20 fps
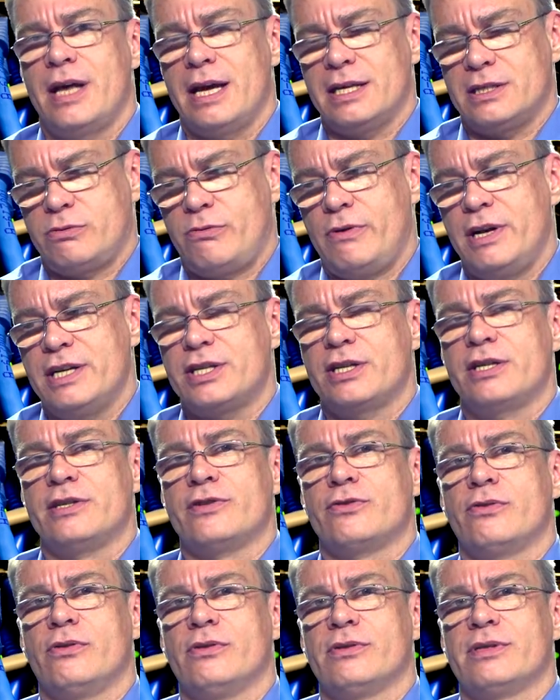That switch
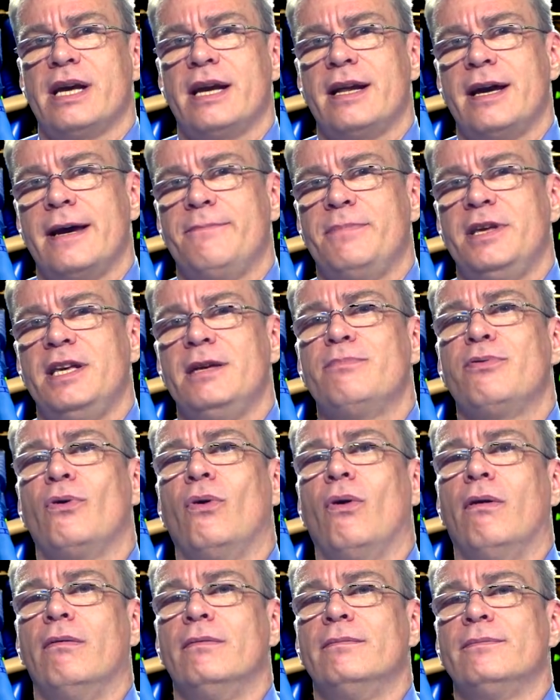controls that IP
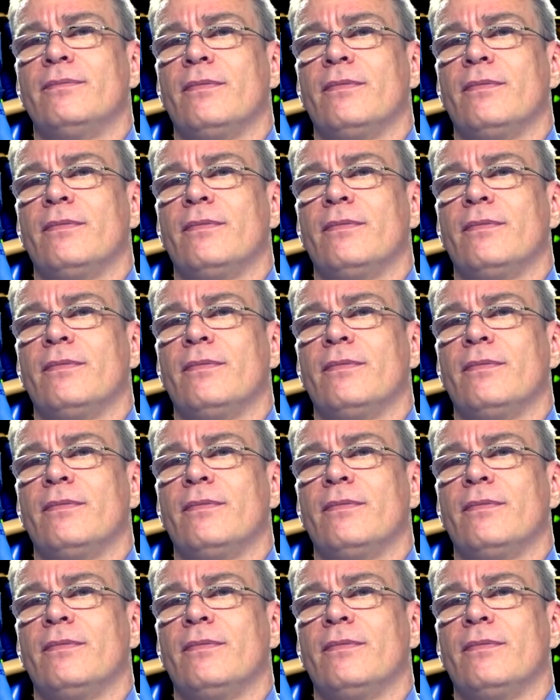pool,